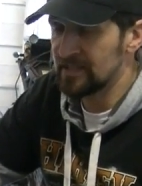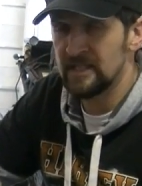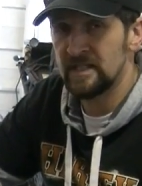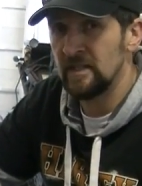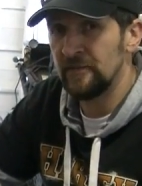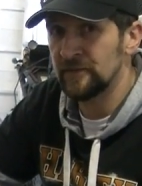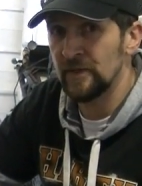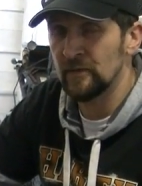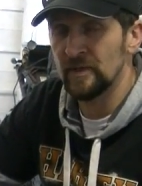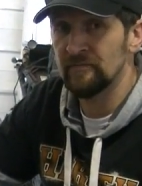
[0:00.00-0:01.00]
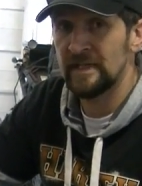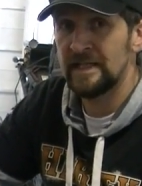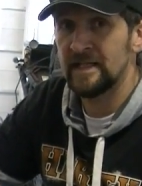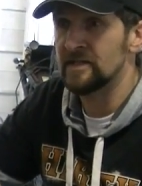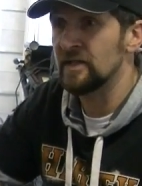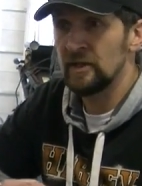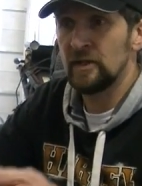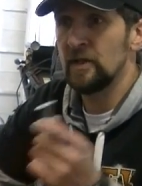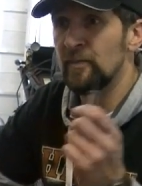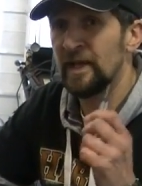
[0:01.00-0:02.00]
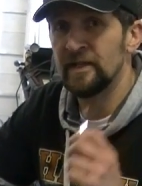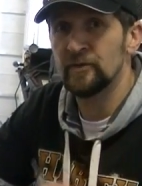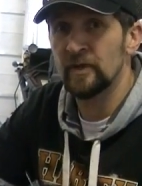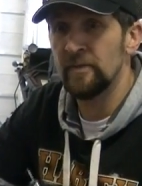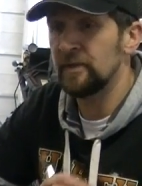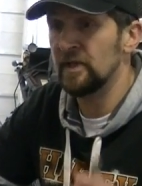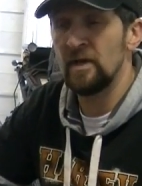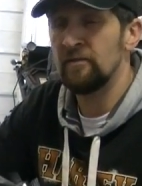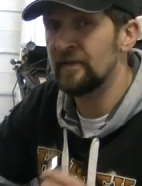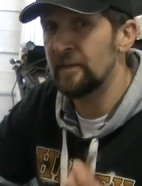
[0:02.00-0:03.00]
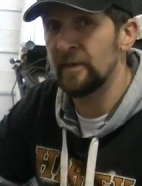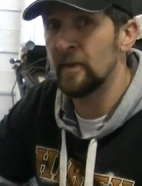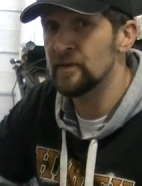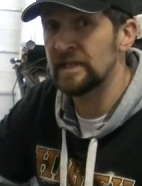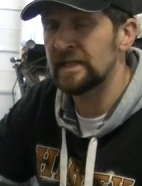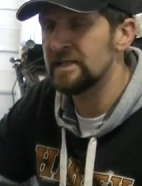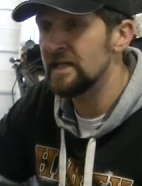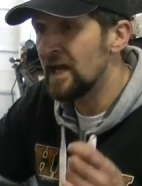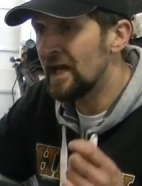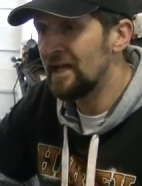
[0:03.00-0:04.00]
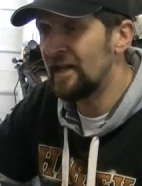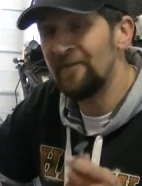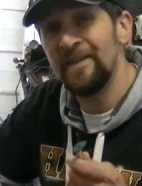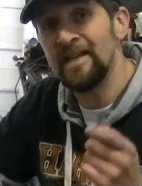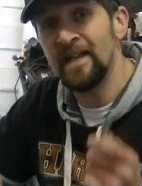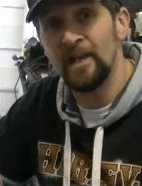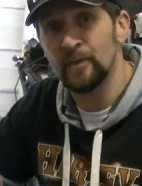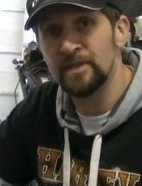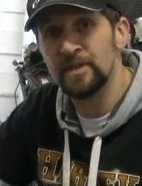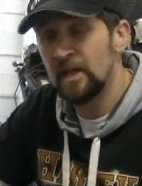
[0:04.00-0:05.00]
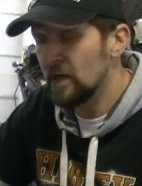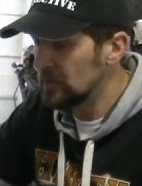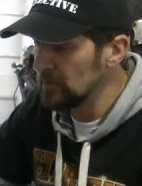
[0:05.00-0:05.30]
easy enough to do, it really is. You're going to plan your trip, you're going to know roughly how many miles it is, and if in doubt, and